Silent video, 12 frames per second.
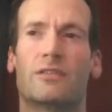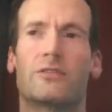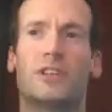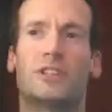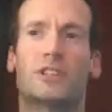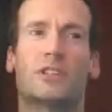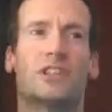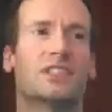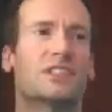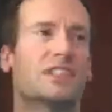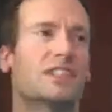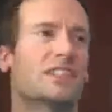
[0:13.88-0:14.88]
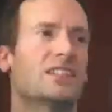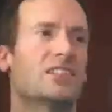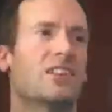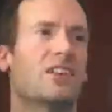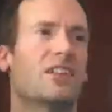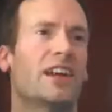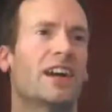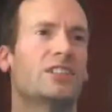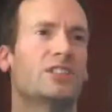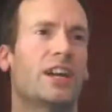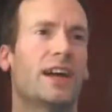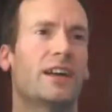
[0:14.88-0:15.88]
featured listings, all that
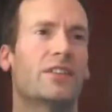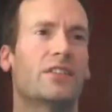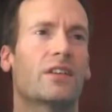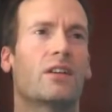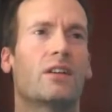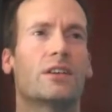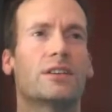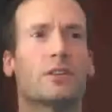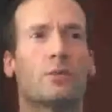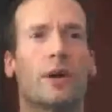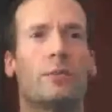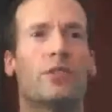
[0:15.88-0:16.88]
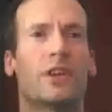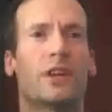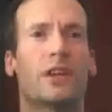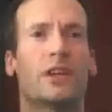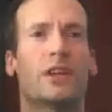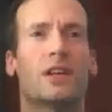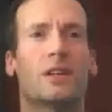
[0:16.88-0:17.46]
jazz on your website in